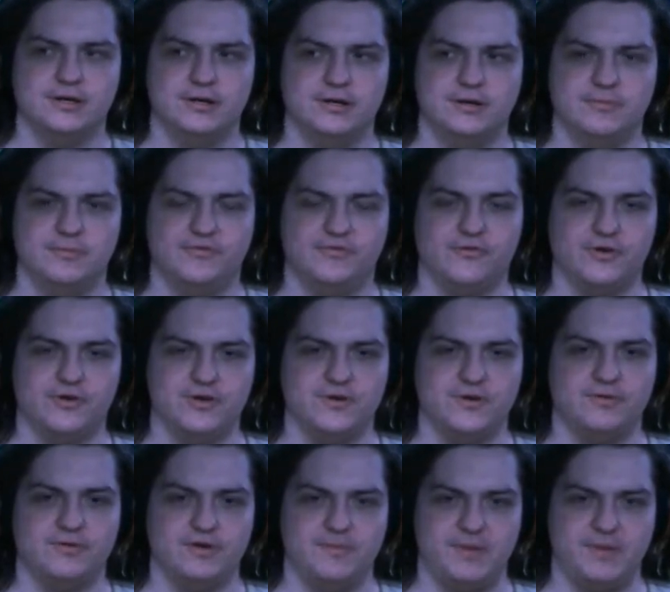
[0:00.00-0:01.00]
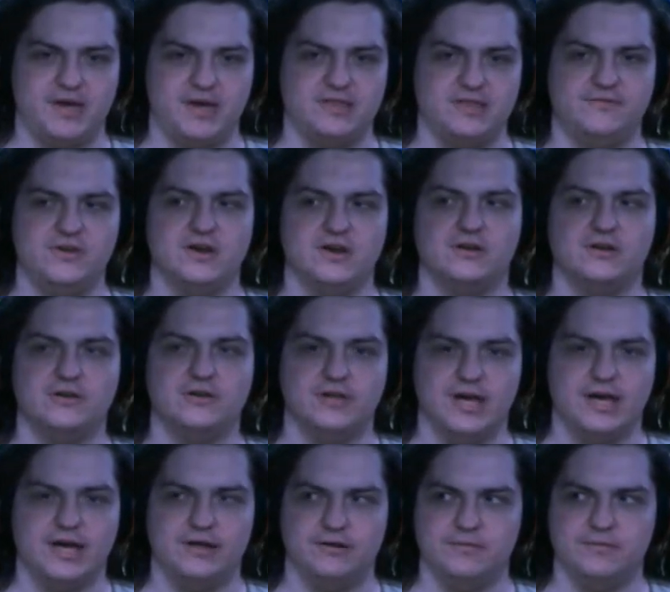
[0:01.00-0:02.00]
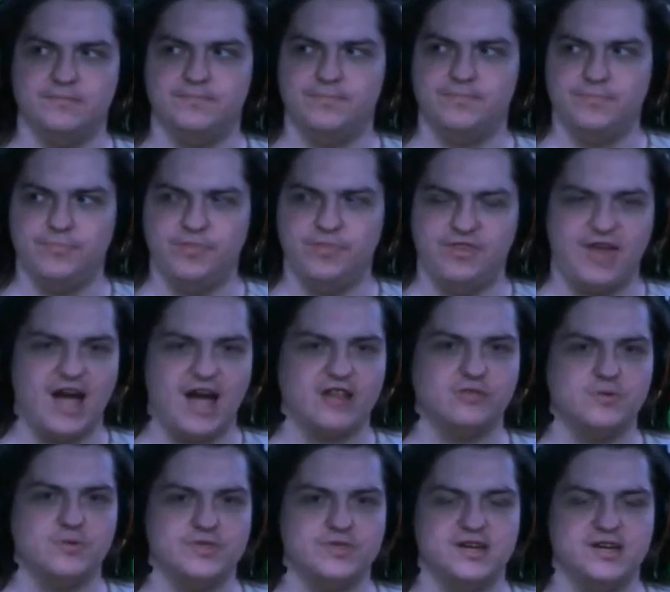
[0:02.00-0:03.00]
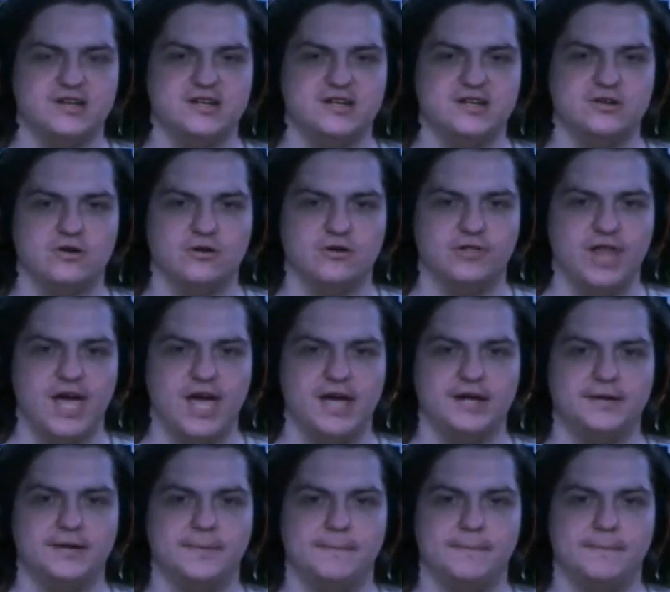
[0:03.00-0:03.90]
before you can repaint the vehicle. And that's what they did to her leg.